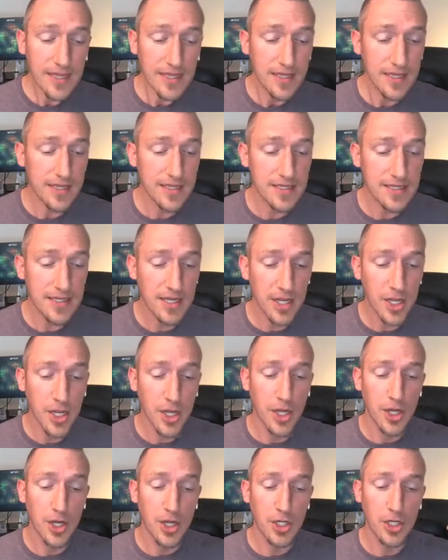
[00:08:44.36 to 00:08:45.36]
is,
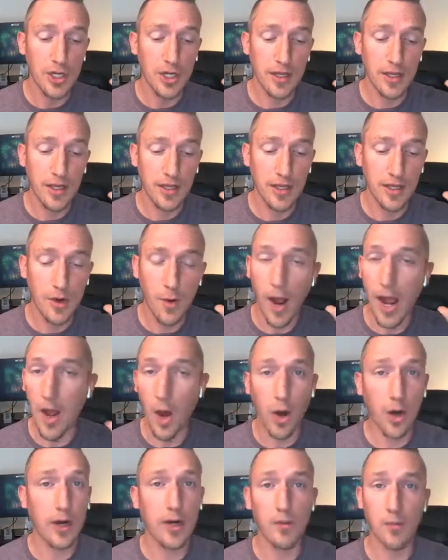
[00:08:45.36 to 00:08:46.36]
I
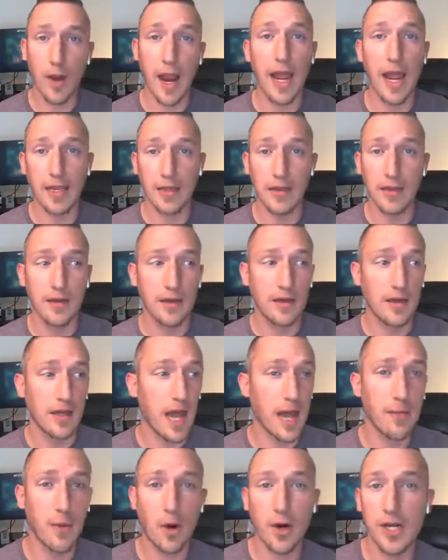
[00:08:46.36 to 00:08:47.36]
already rank,
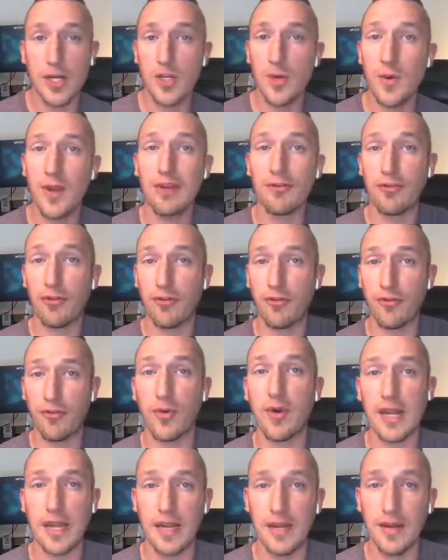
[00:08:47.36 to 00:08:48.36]
I'm already doing it for
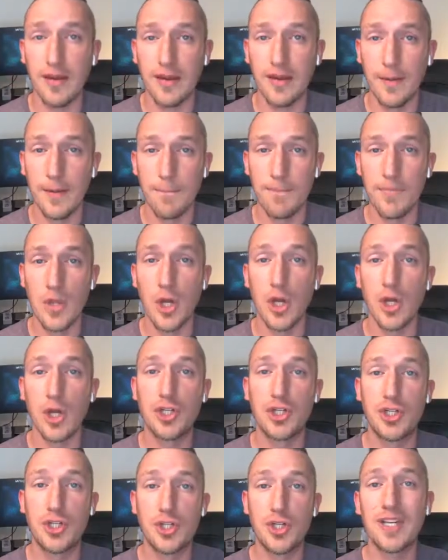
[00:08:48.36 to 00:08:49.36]
free,
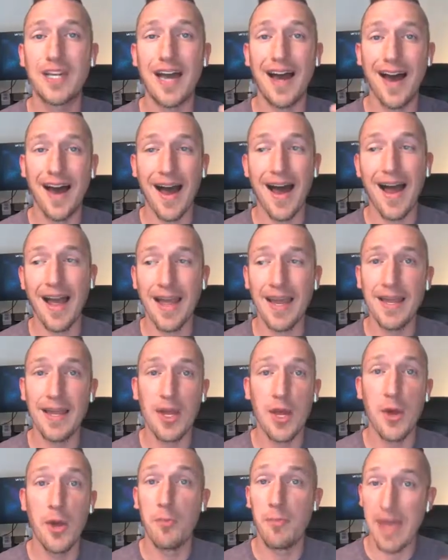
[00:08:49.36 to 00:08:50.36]
should I
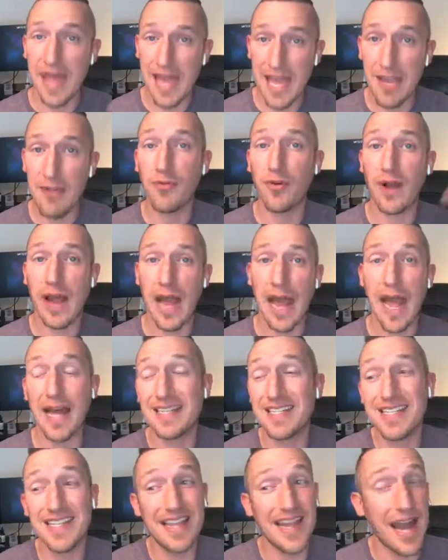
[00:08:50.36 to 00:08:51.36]
pay for
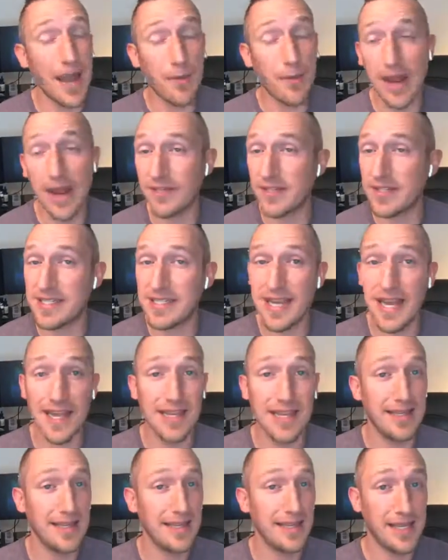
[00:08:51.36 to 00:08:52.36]
ads? Then I would have to
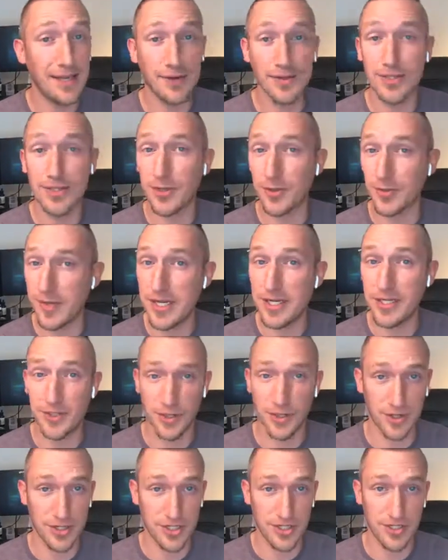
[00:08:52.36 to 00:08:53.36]
say, here's the
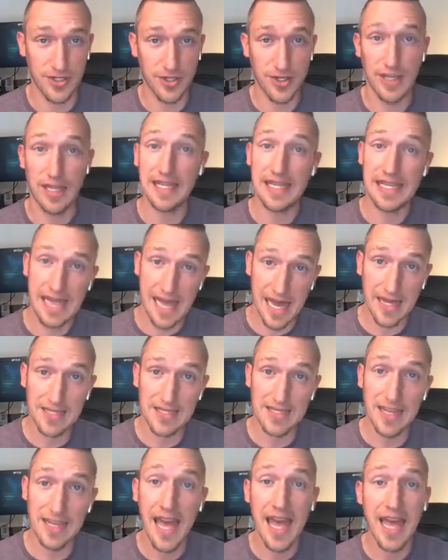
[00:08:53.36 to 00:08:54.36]
research,
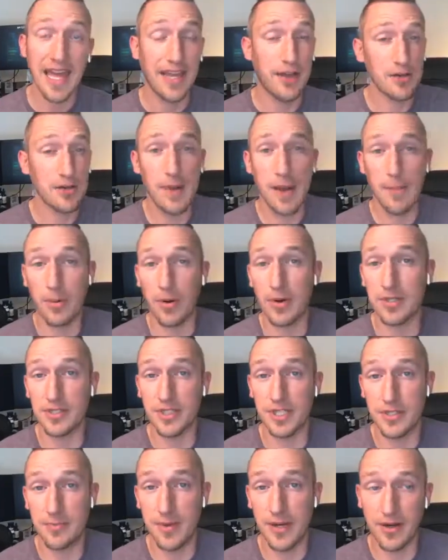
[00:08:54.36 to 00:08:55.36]
yes. Here's my personal
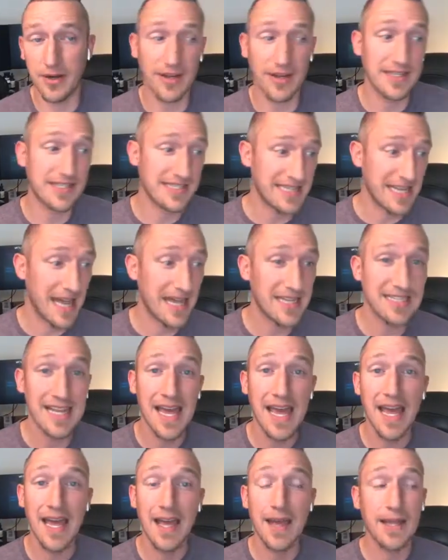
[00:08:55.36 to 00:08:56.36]
experience, yes.
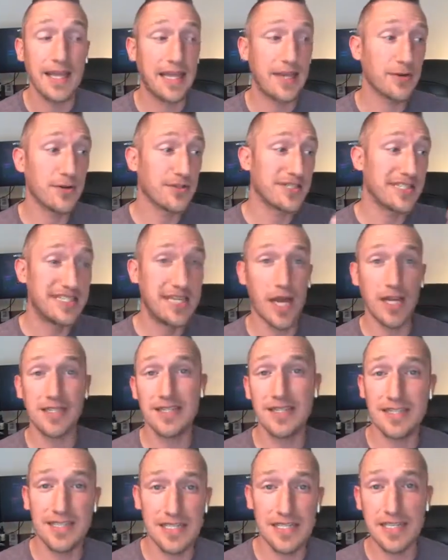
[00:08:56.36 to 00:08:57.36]
Here's
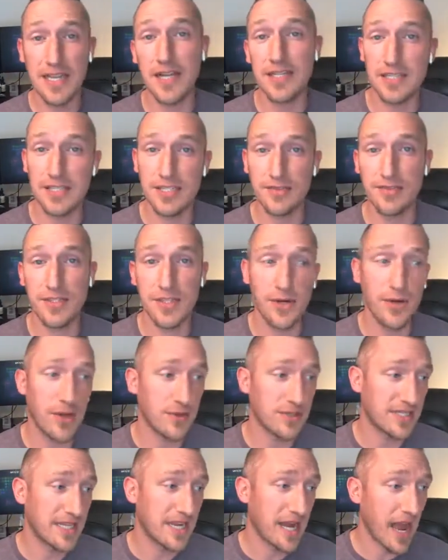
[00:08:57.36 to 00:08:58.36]
dozens and dozens of
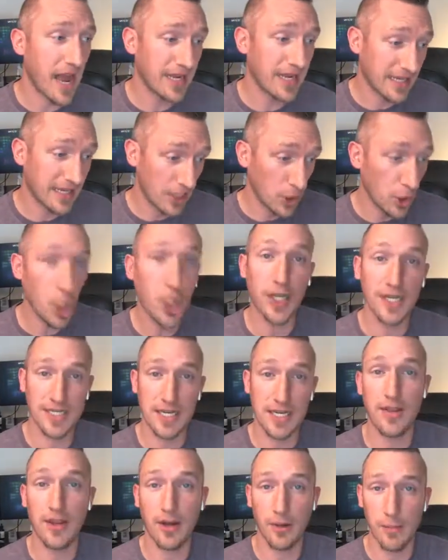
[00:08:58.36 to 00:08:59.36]
studios that I get a look
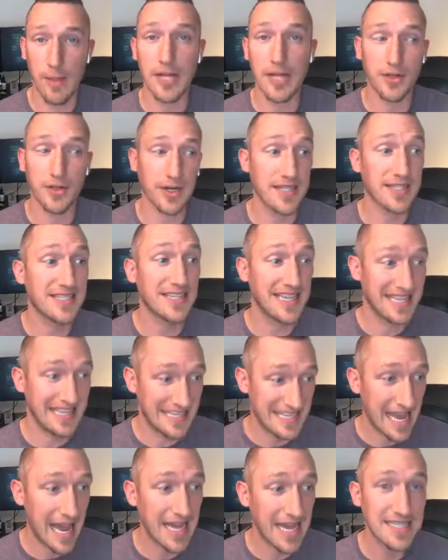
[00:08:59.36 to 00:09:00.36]
into their metrics,
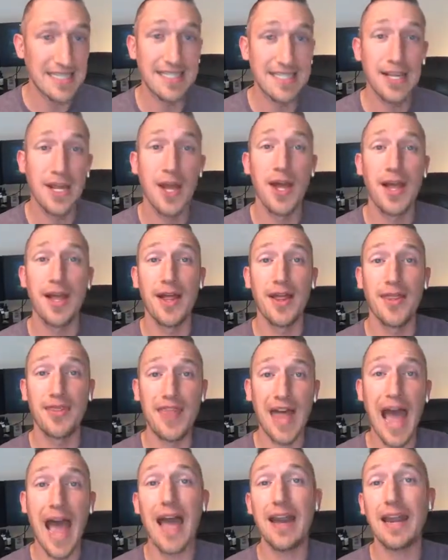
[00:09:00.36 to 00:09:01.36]
yes.
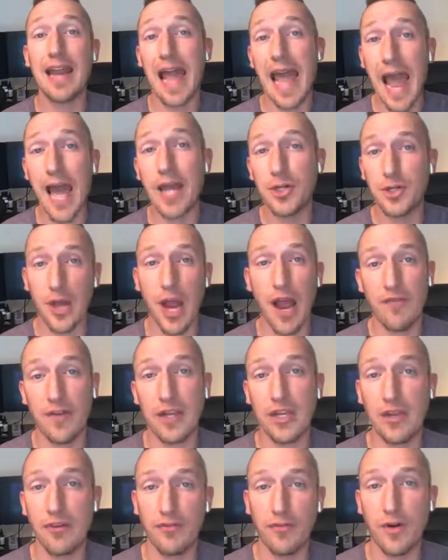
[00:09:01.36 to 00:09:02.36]
That ad
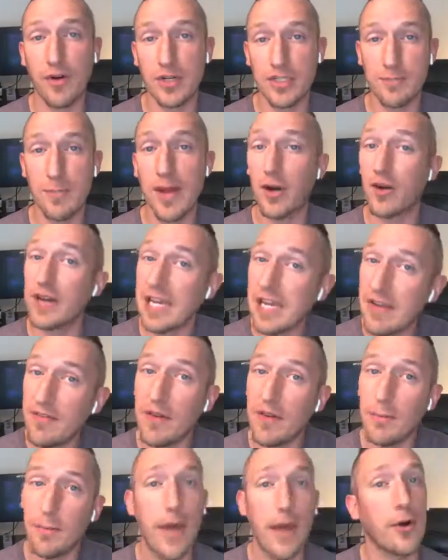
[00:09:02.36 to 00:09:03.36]
traffic converts better,
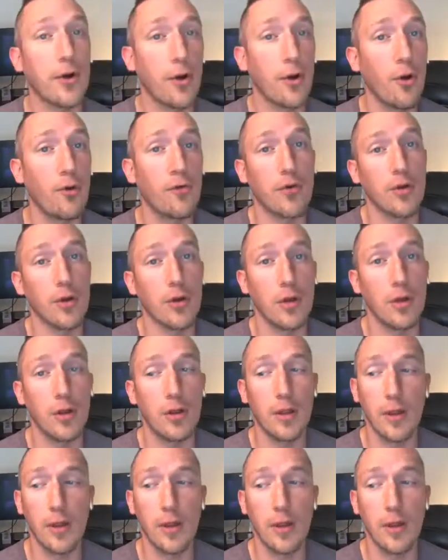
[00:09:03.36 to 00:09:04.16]
even better